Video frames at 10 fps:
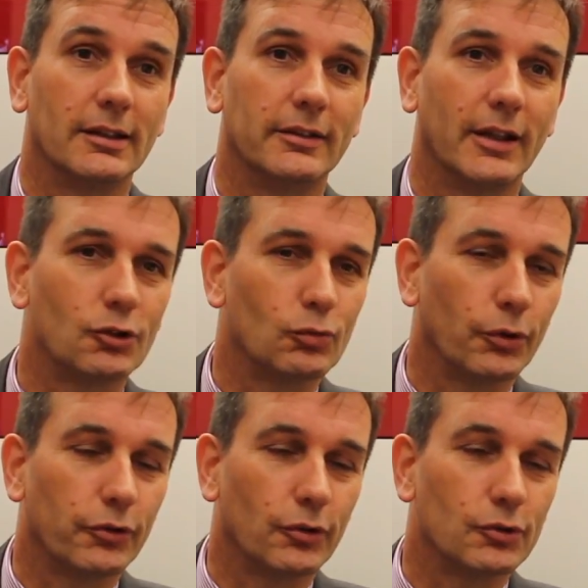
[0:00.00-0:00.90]
that's
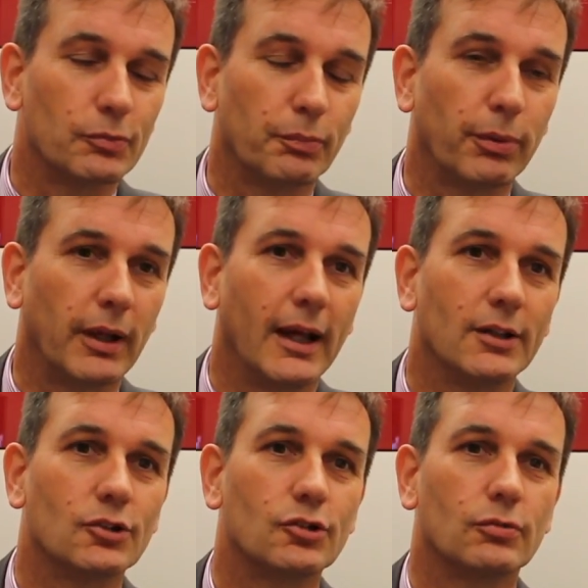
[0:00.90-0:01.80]
what those
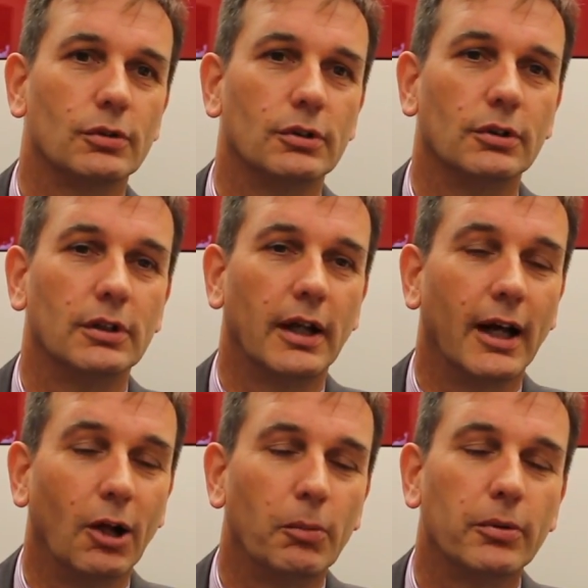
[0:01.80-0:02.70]
plans will
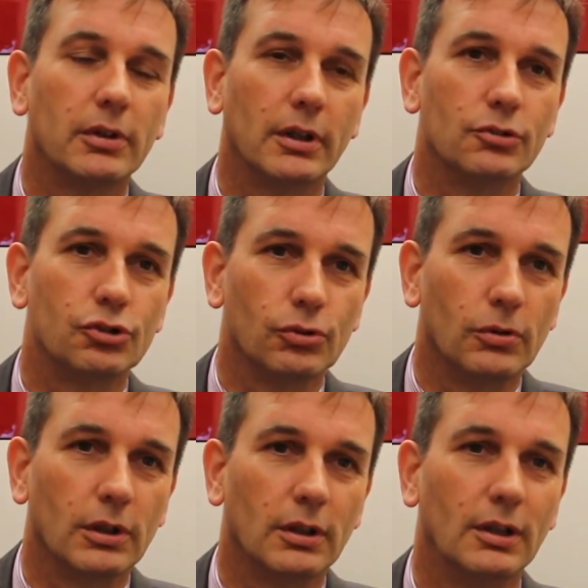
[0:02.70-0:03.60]
help
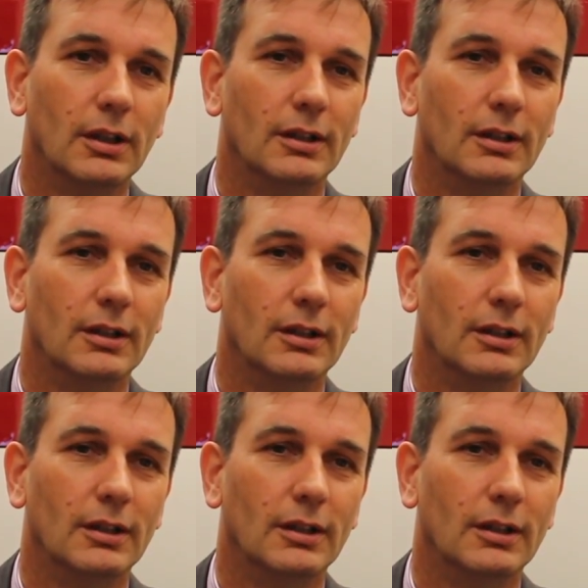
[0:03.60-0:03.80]
ensure.